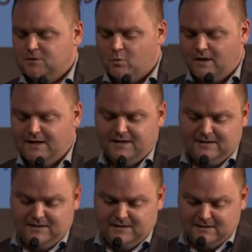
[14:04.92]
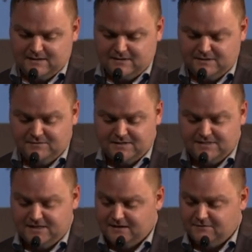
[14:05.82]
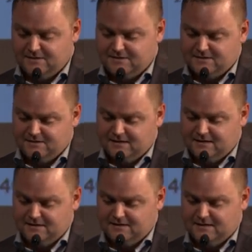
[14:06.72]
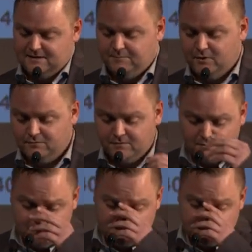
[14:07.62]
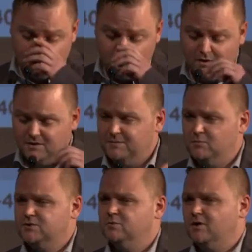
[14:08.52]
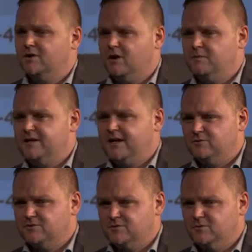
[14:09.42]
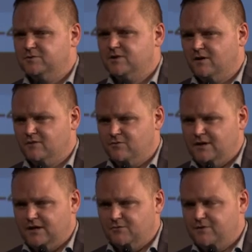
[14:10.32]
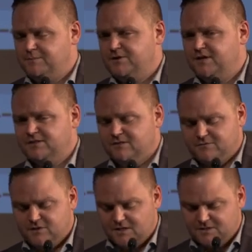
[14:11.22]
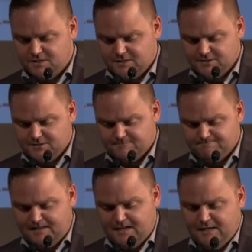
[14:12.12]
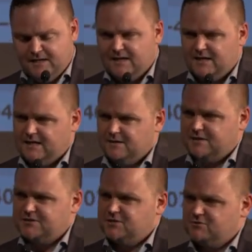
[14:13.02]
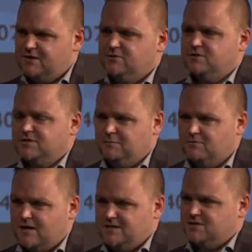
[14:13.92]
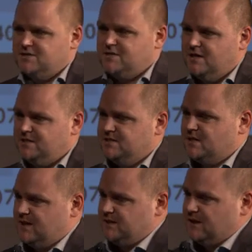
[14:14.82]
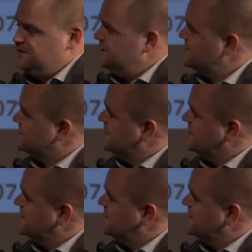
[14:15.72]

quite convincing evidence that both single-walled and multi-walled carbon nanotubes are reproductive toxicants. I just tried to summarize the studies on this